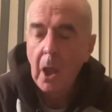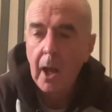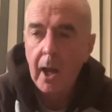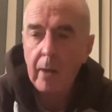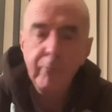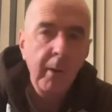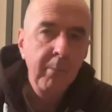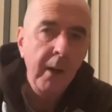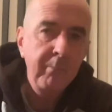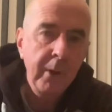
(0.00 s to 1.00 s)

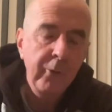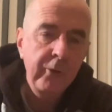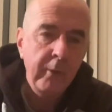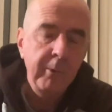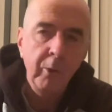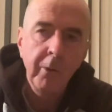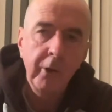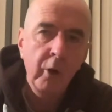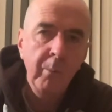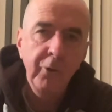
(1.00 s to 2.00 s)
black belt, I've become an
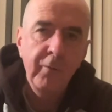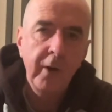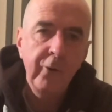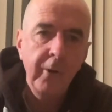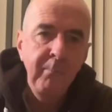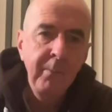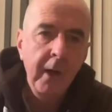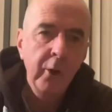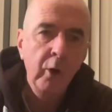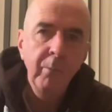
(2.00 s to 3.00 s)
accomplished fighter,
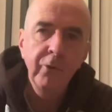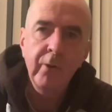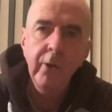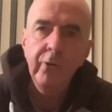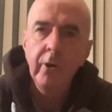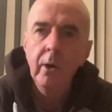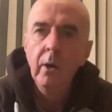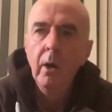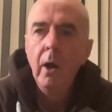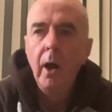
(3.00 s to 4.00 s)
an accomplished writer,
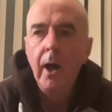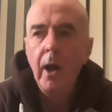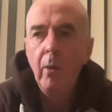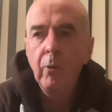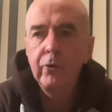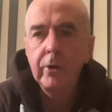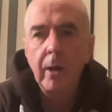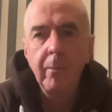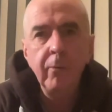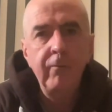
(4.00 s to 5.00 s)
was to
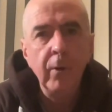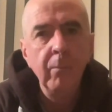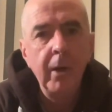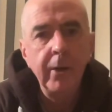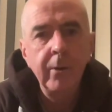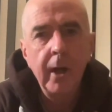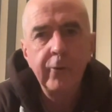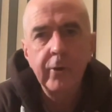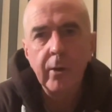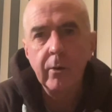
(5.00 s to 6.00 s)
get my film made,
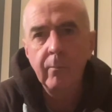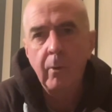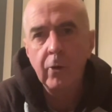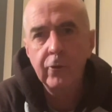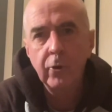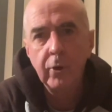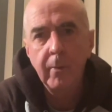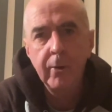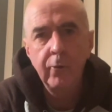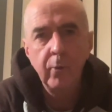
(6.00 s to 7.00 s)
to get our story
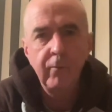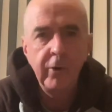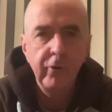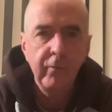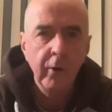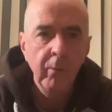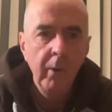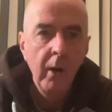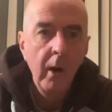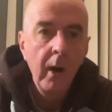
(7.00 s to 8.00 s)
made into a feature film.
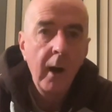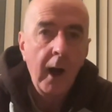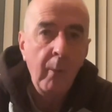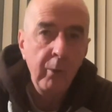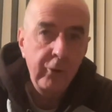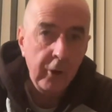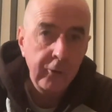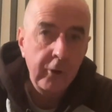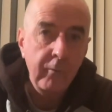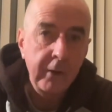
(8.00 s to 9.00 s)
And we
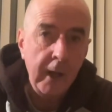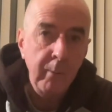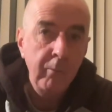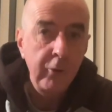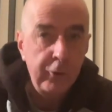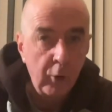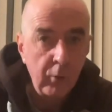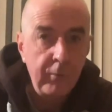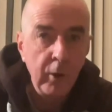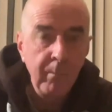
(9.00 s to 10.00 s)
started off again with a
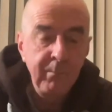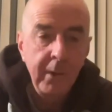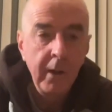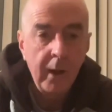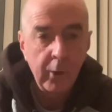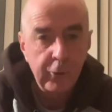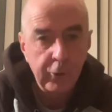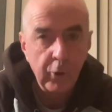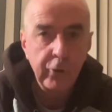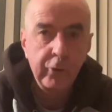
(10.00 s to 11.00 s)
short film and a
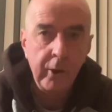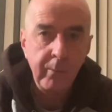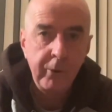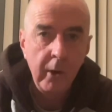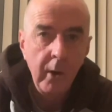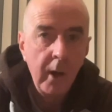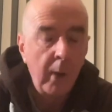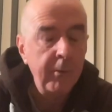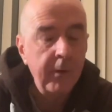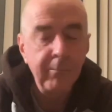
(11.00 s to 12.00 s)
short script.
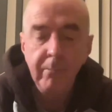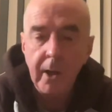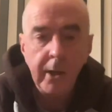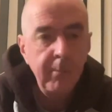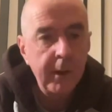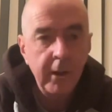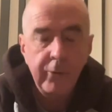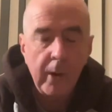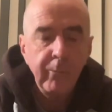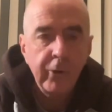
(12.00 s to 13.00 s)
And we've had many, many
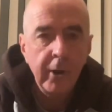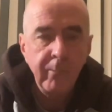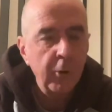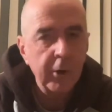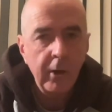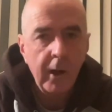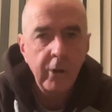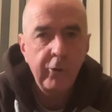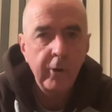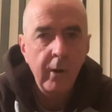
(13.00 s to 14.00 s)
attempts at it, I'm not going to lie
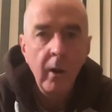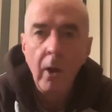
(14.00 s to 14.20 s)
to you.